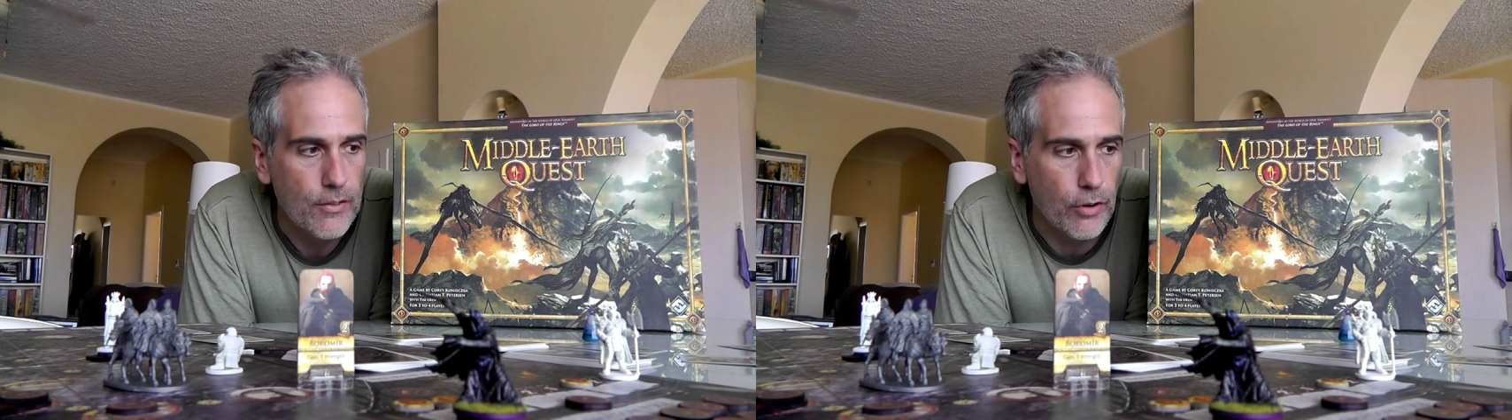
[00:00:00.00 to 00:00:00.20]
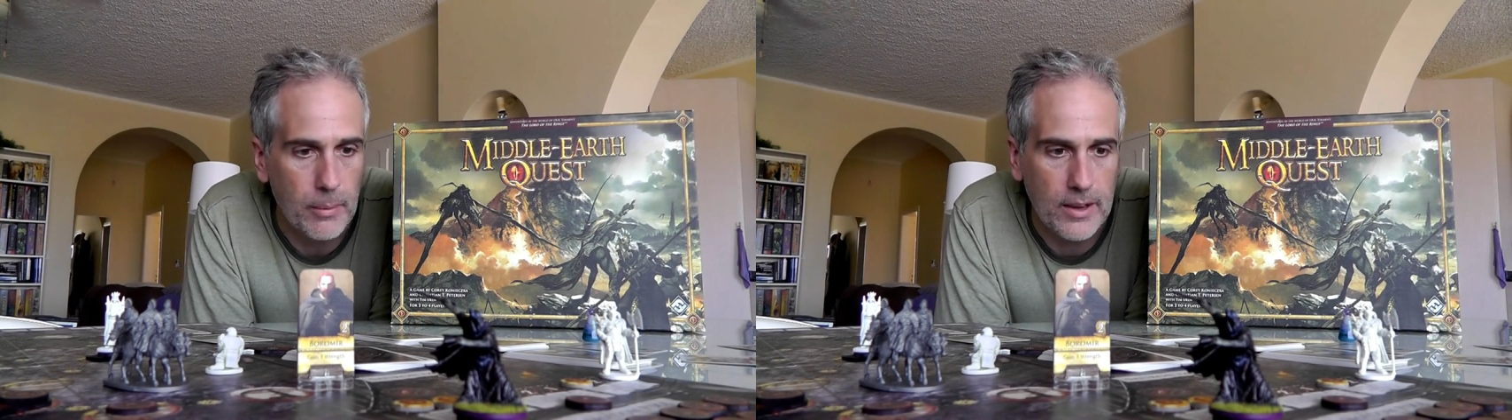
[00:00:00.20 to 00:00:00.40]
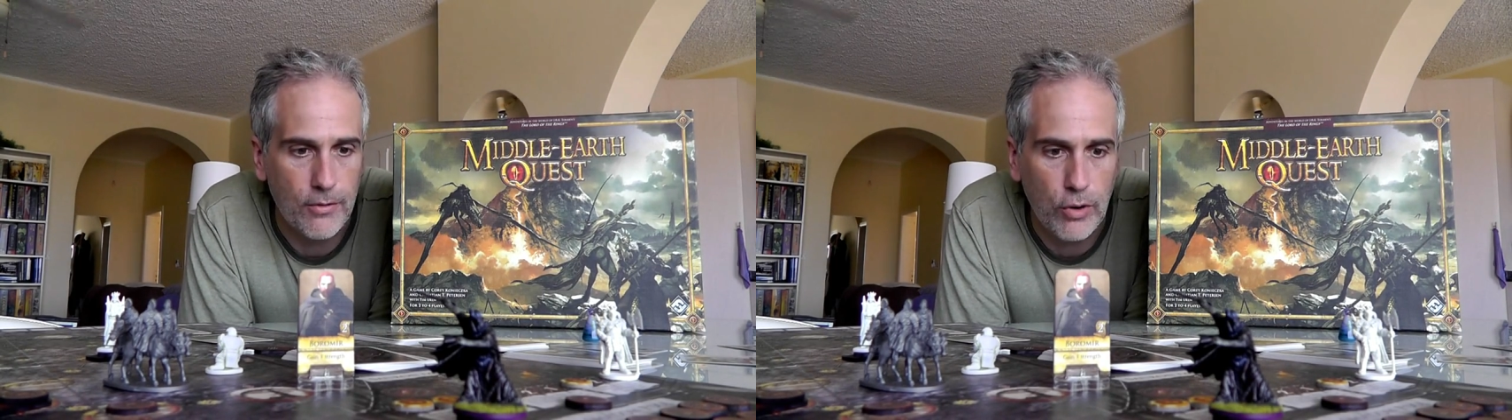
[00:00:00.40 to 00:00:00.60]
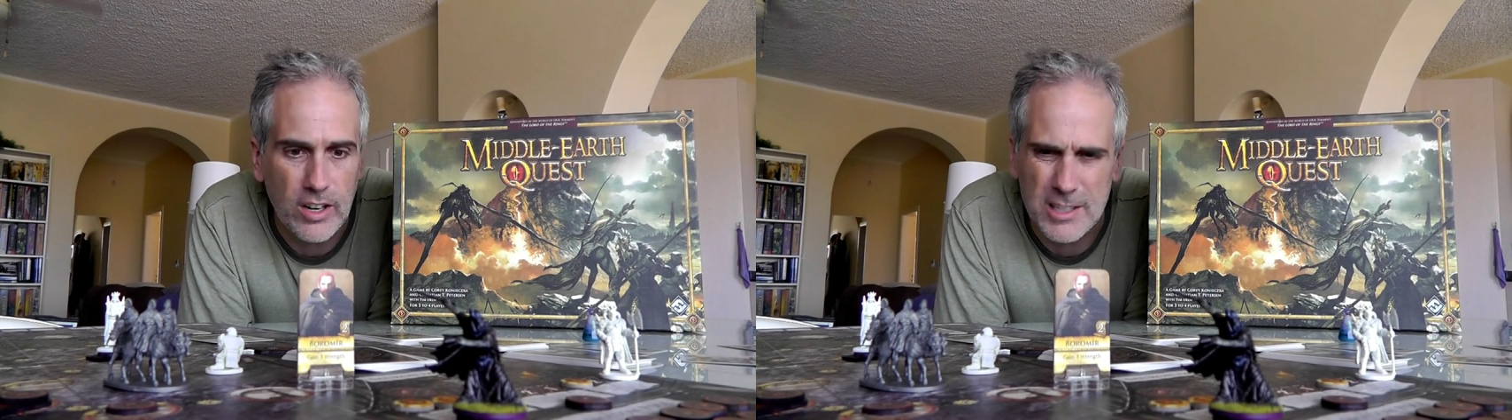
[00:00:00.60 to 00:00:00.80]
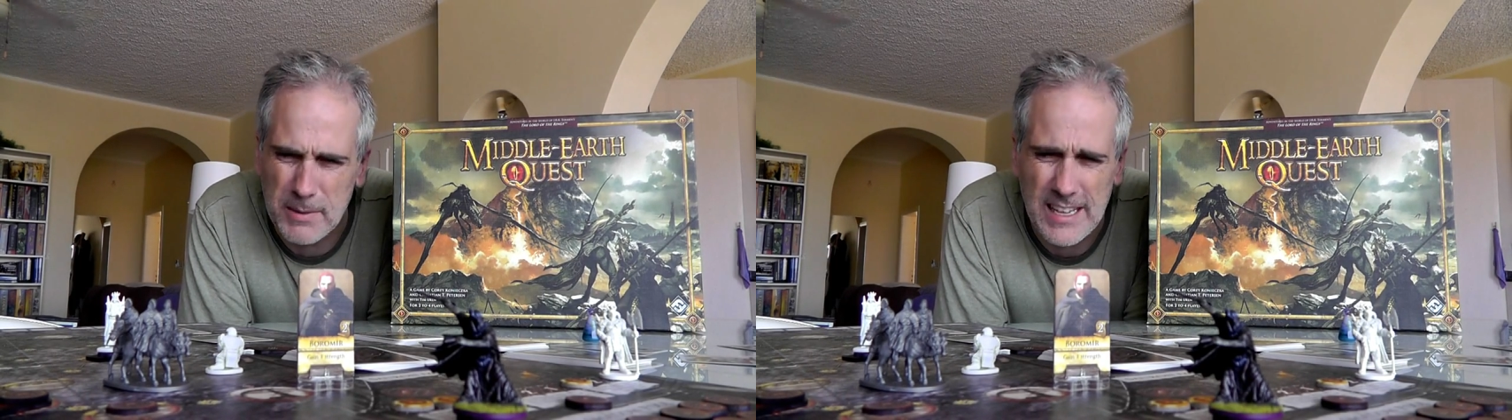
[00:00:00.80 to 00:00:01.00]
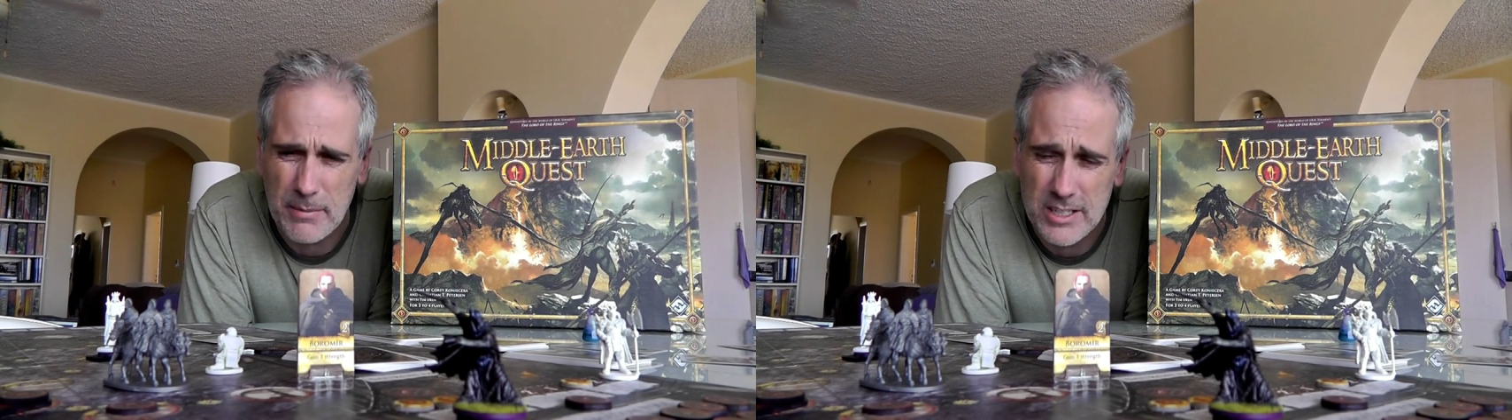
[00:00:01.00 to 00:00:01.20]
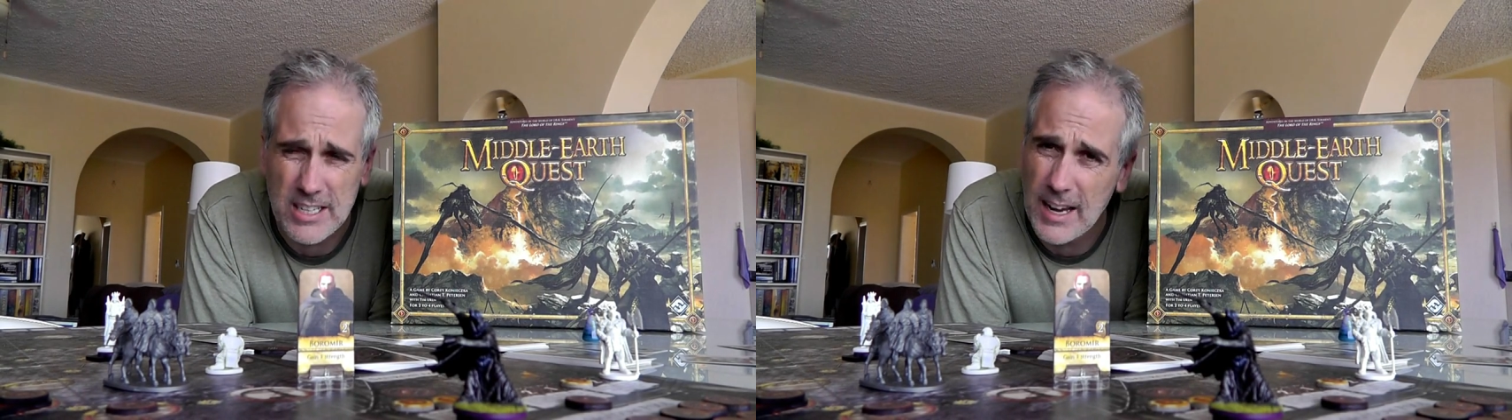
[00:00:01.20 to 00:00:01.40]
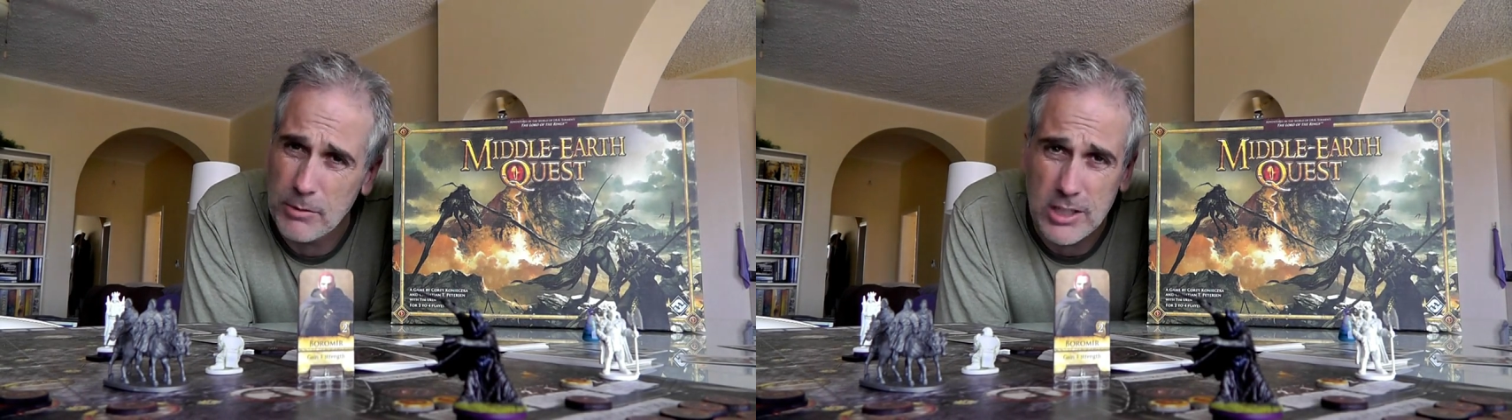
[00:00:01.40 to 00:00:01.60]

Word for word: For, I mean, if we're going to spend that much time,